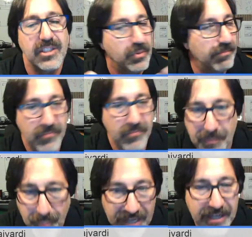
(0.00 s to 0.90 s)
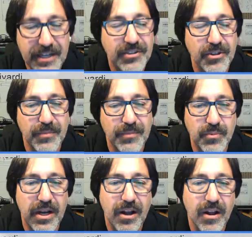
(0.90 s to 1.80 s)
because we brain it into them
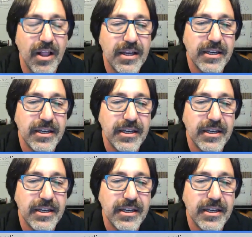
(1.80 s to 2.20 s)
as well.